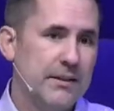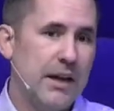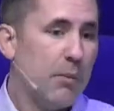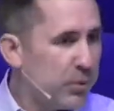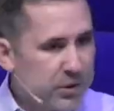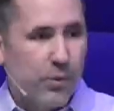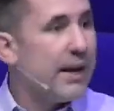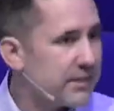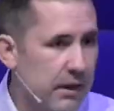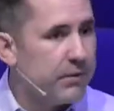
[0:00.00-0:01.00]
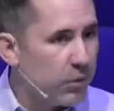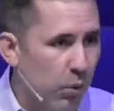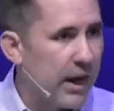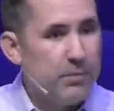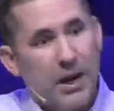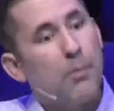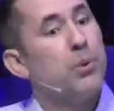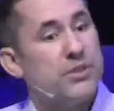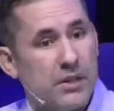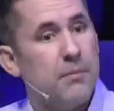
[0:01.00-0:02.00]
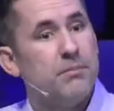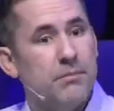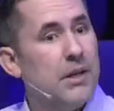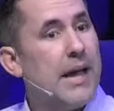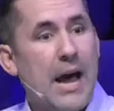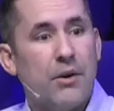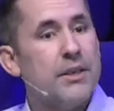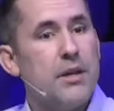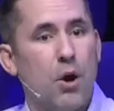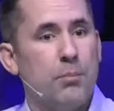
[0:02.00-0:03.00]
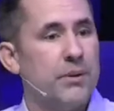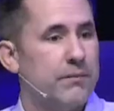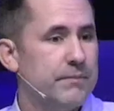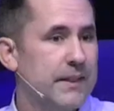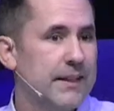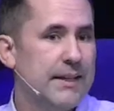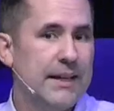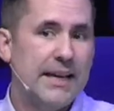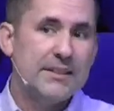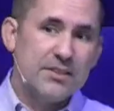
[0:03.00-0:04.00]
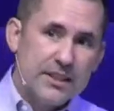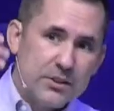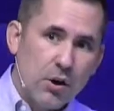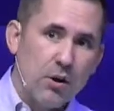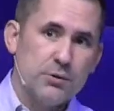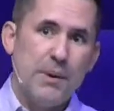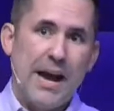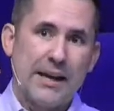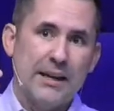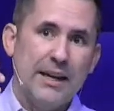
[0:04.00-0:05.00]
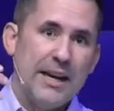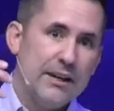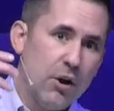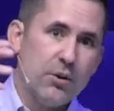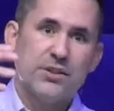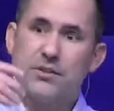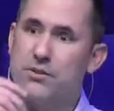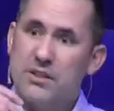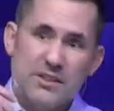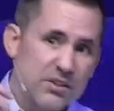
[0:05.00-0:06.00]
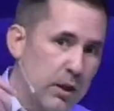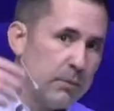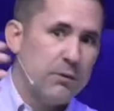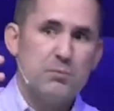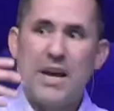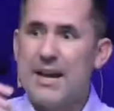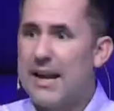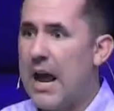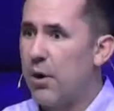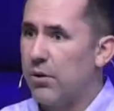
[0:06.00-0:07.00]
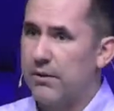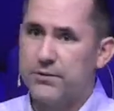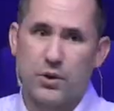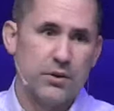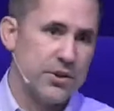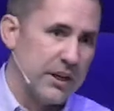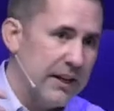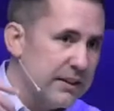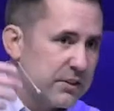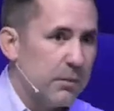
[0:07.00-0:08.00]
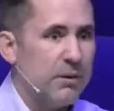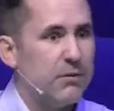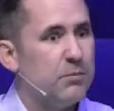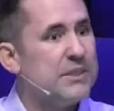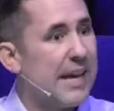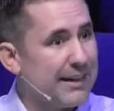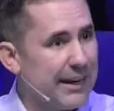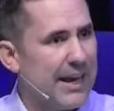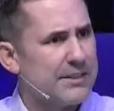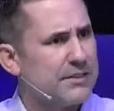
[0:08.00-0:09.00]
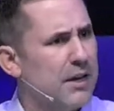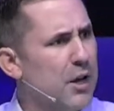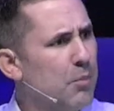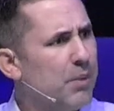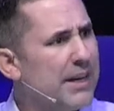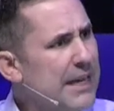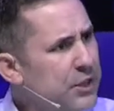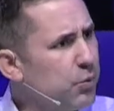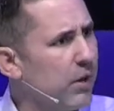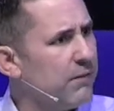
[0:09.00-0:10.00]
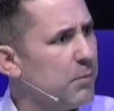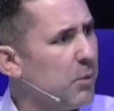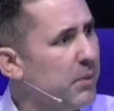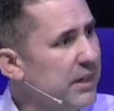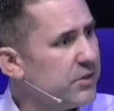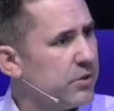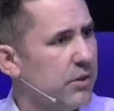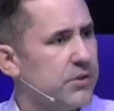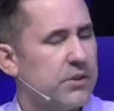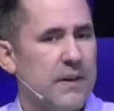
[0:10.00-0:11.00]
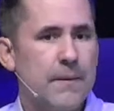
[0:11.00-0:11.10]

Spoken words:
I'll put the rest of it away, but I'll put some out in the open. He's six cars back. He notices some of them take an hour of searching. Some of them take less, but each one of them are being searched.